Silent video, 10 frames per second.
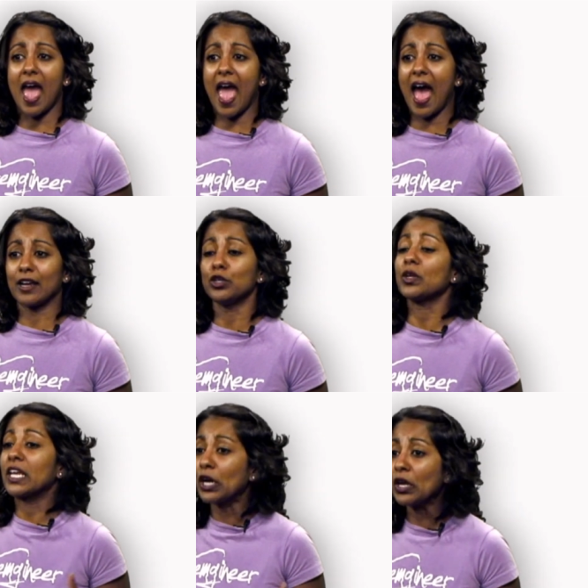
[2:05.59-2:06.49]
And you'll
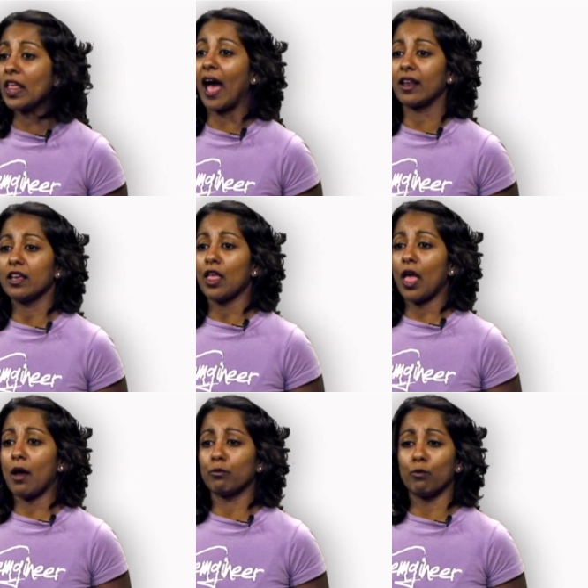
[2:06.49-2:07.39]
hear that
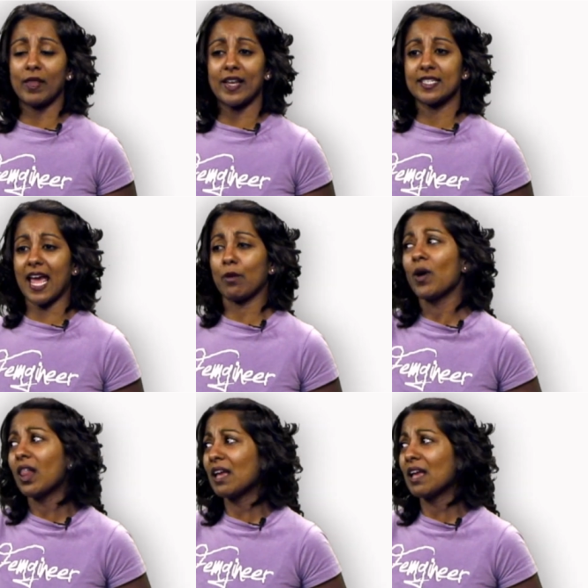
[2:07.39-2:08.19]
when they say, well,